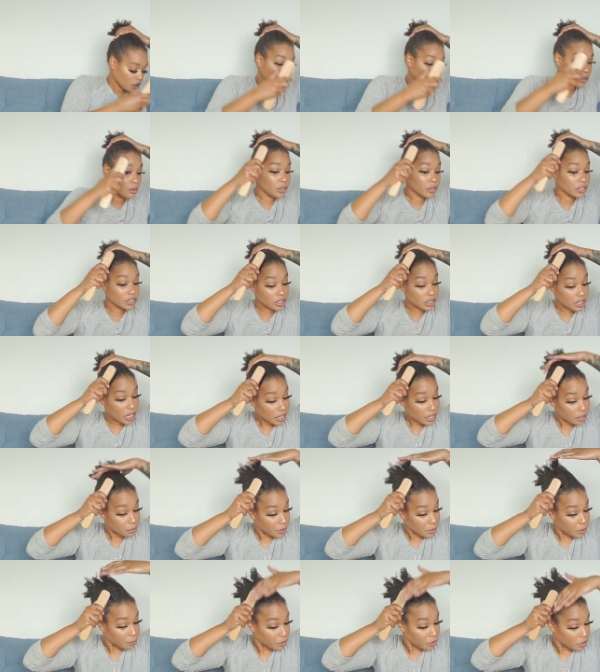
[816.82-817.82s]
Which a lot of
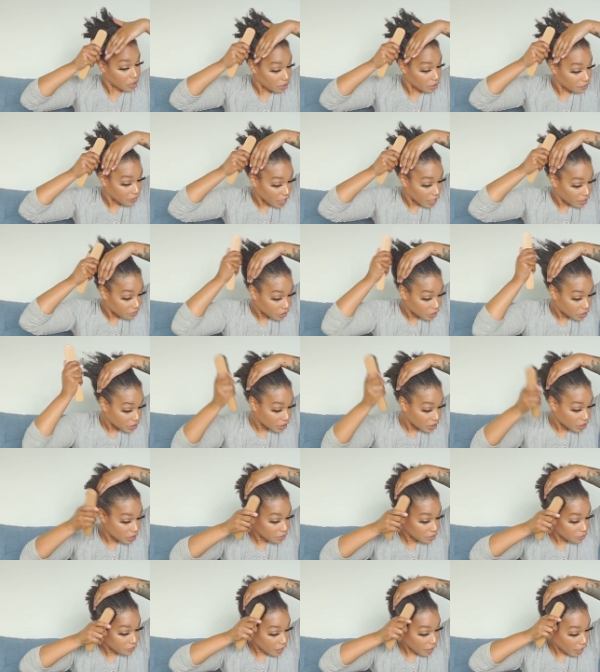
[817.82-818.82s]
people have never seen
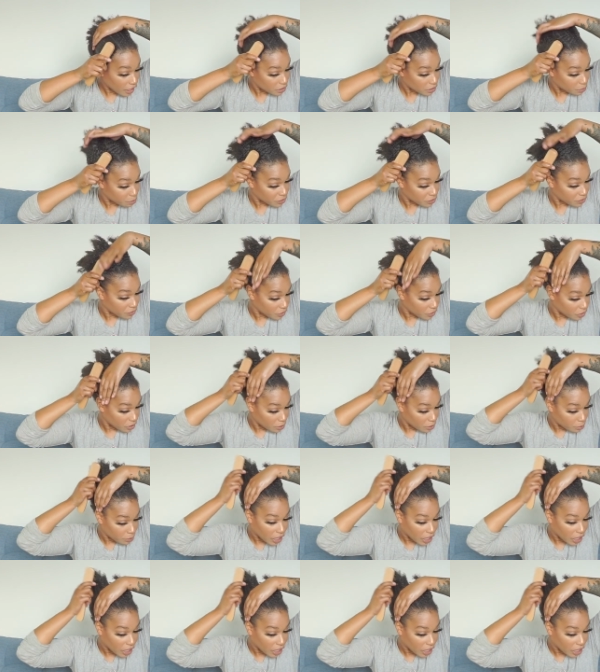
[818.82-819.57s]
a fox before,